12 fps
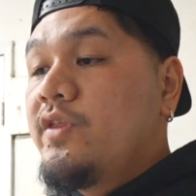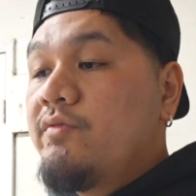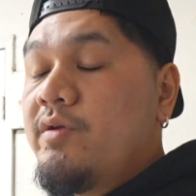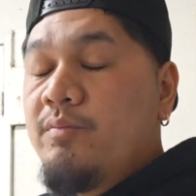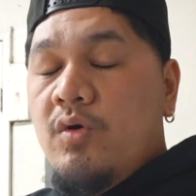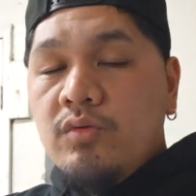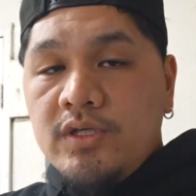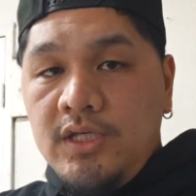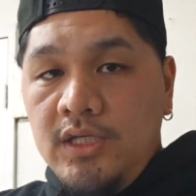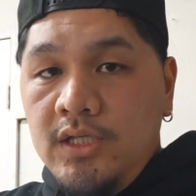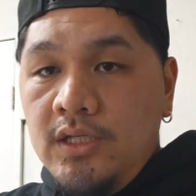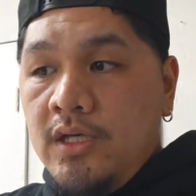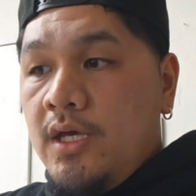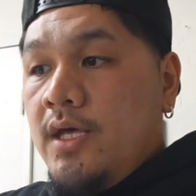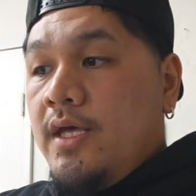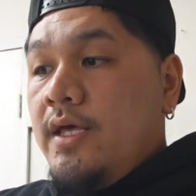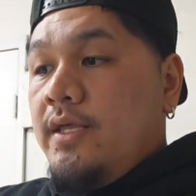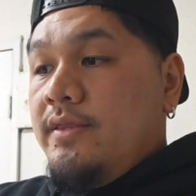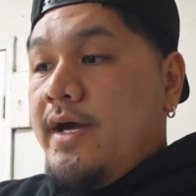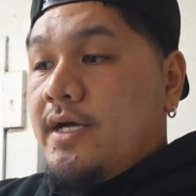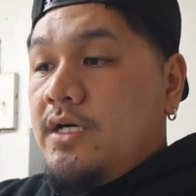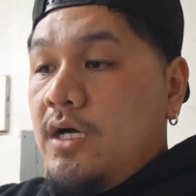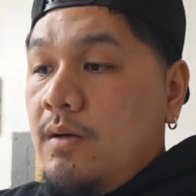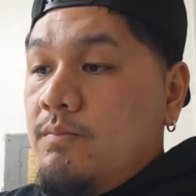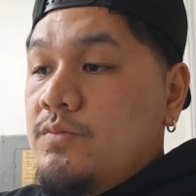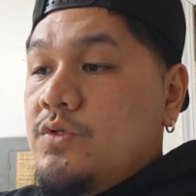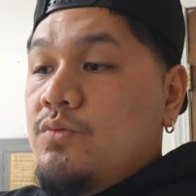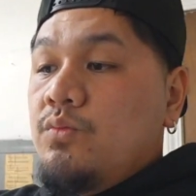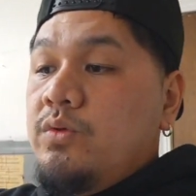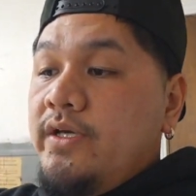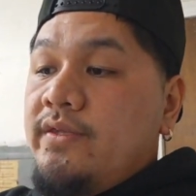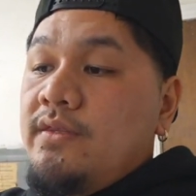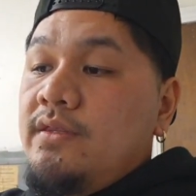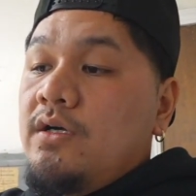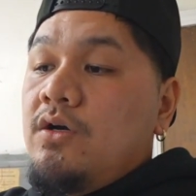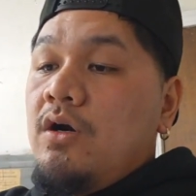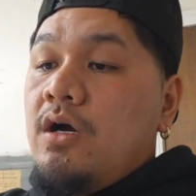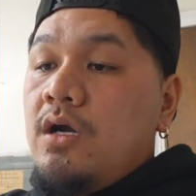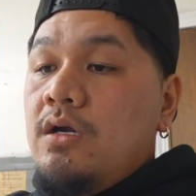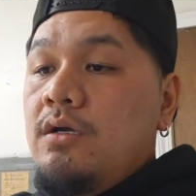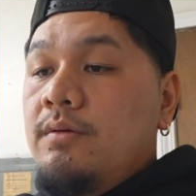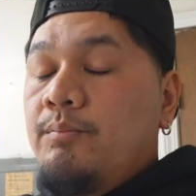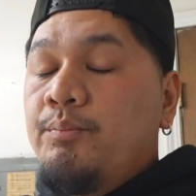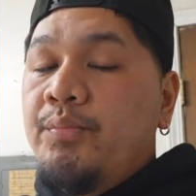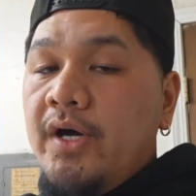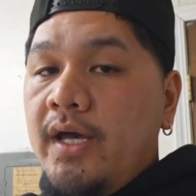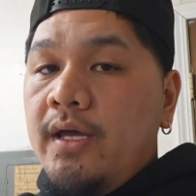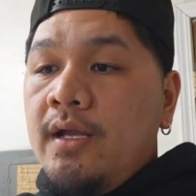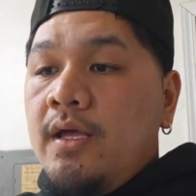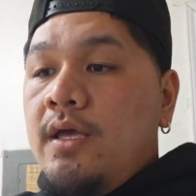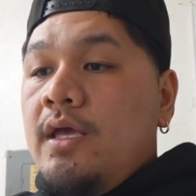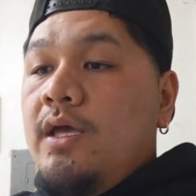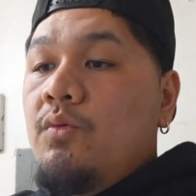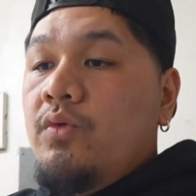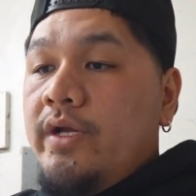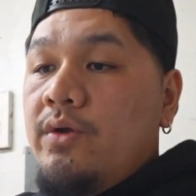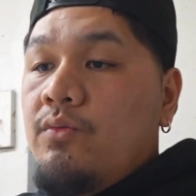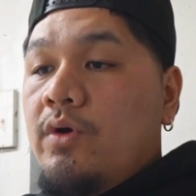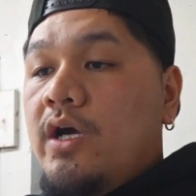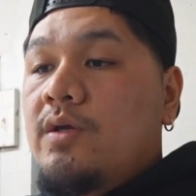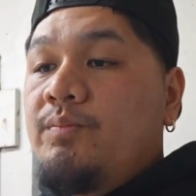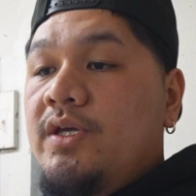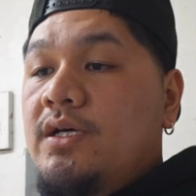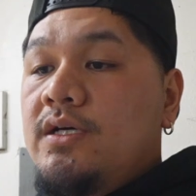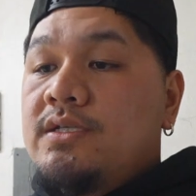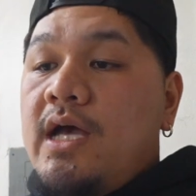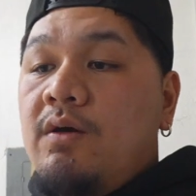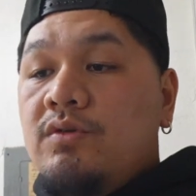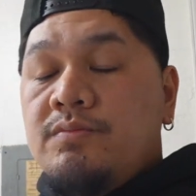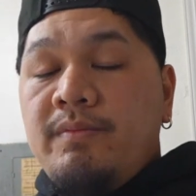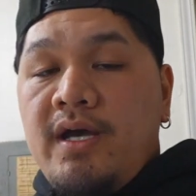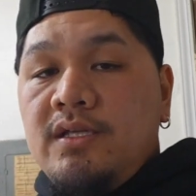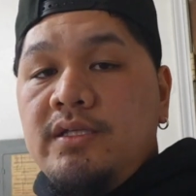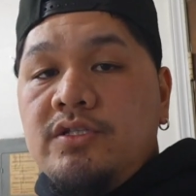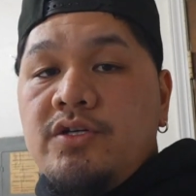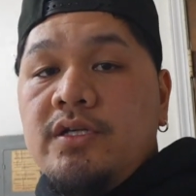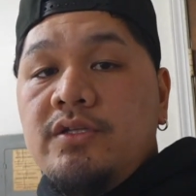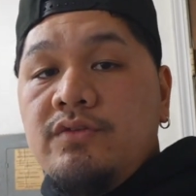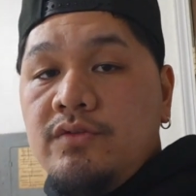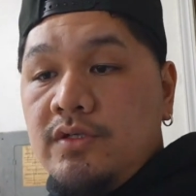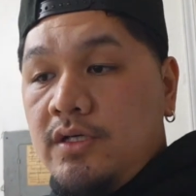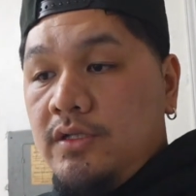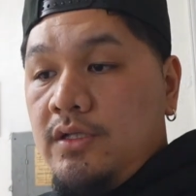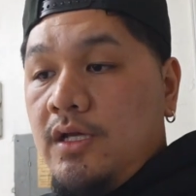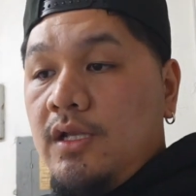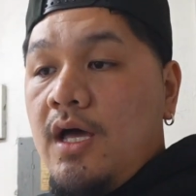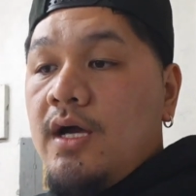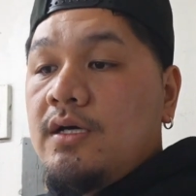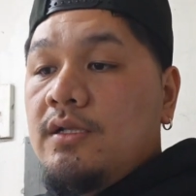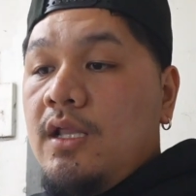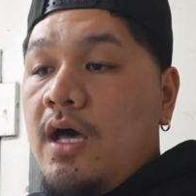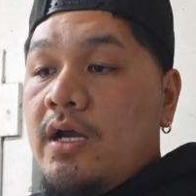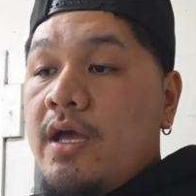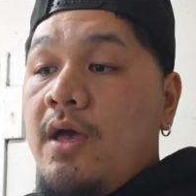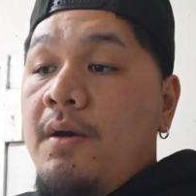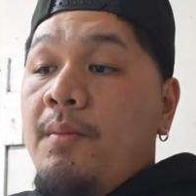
the remote key that comes with the car, but it wouldn't work because I was manually trying to do the unlock,